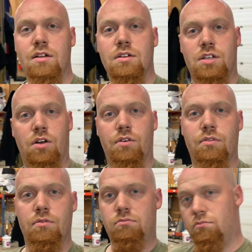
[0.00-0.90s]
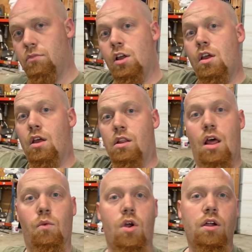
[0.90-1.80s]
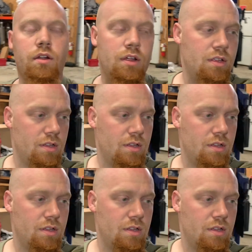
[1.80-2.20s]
So that'll work.